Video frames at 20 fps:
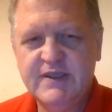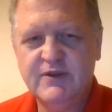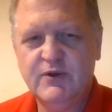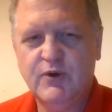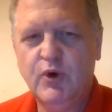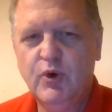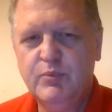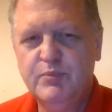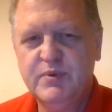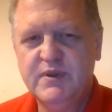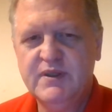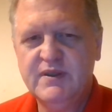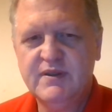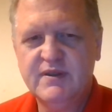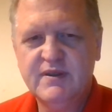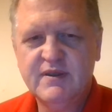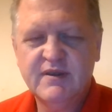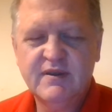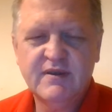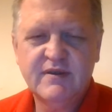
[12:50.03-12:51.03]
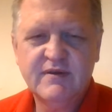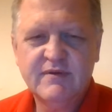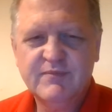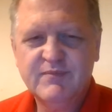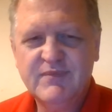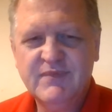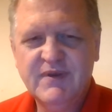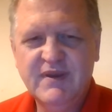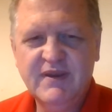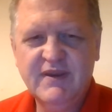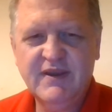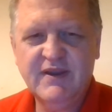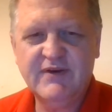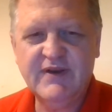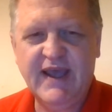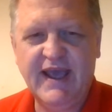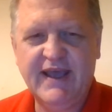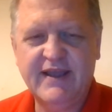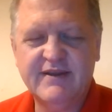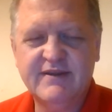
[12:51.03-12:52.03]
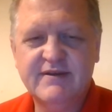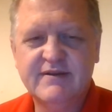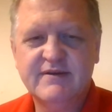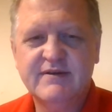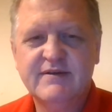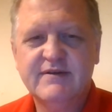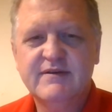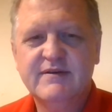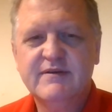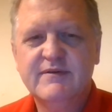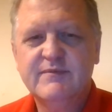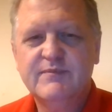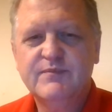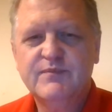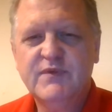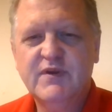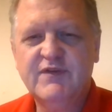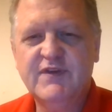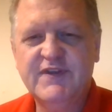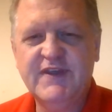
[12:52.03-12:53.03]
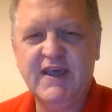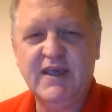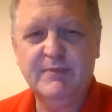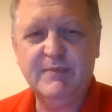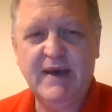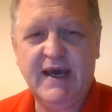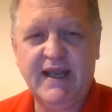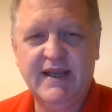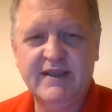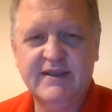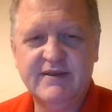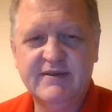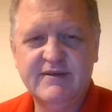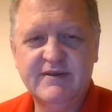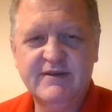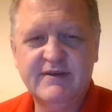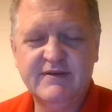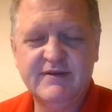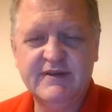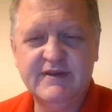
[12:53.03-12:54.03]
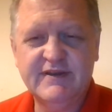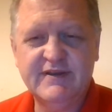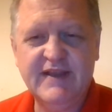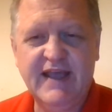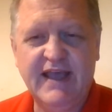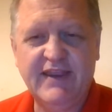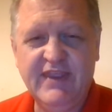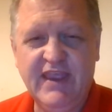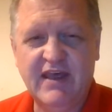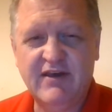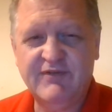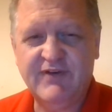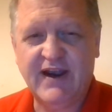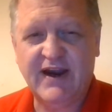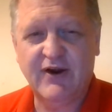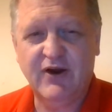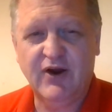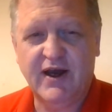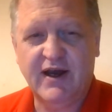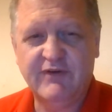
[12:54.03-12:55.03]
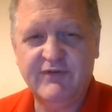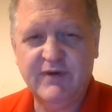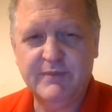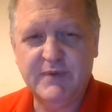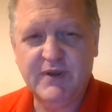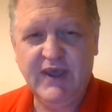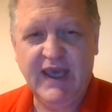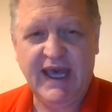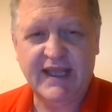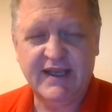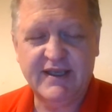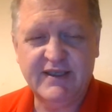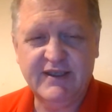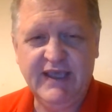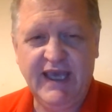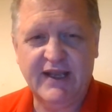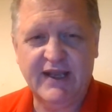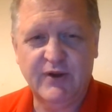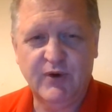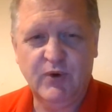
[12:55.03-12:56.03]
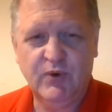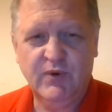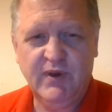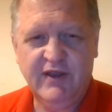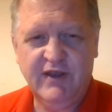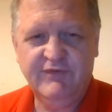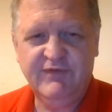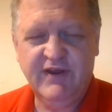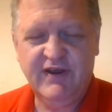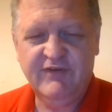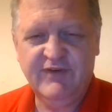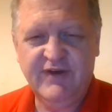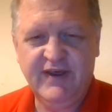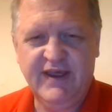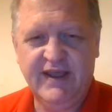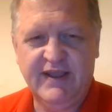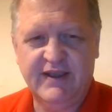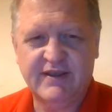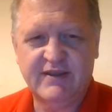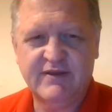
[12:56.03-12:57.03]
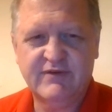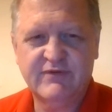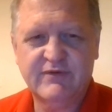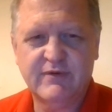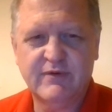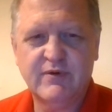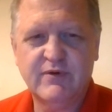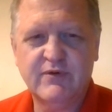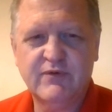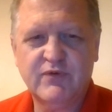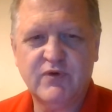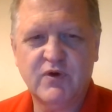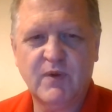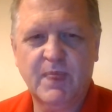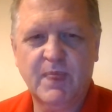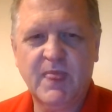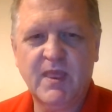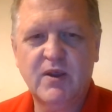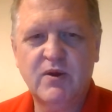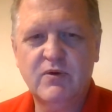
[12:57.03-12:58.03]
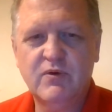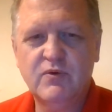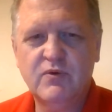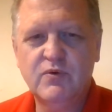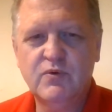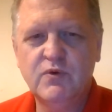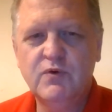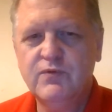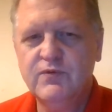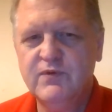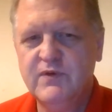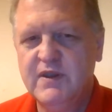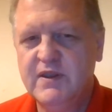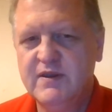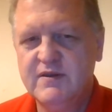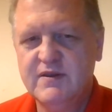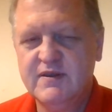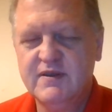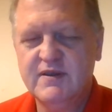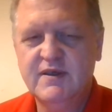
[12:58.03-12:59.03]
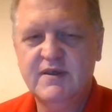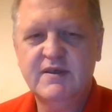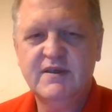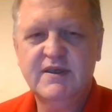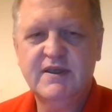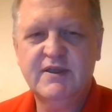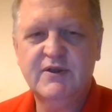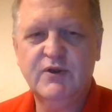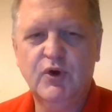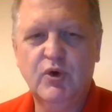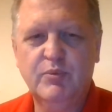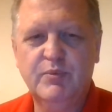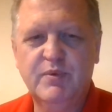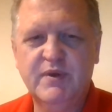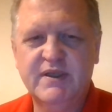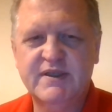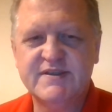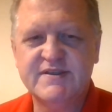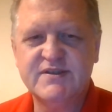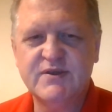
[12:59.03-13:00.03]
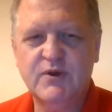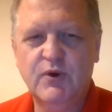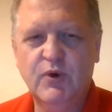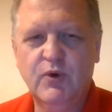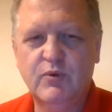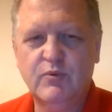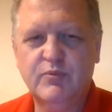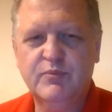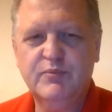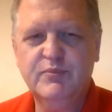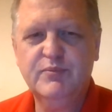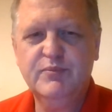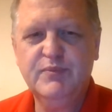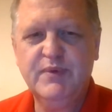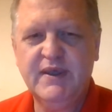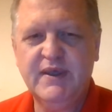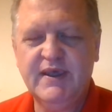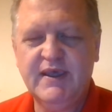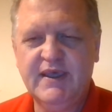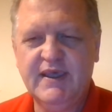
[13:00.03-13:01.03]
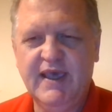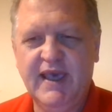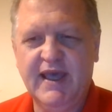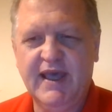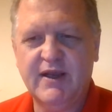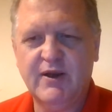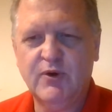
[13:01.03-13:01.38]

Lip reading: open. They're not. If you think about it, they're not that far off. I mean, you got OFFN for öffnet, and open is OP and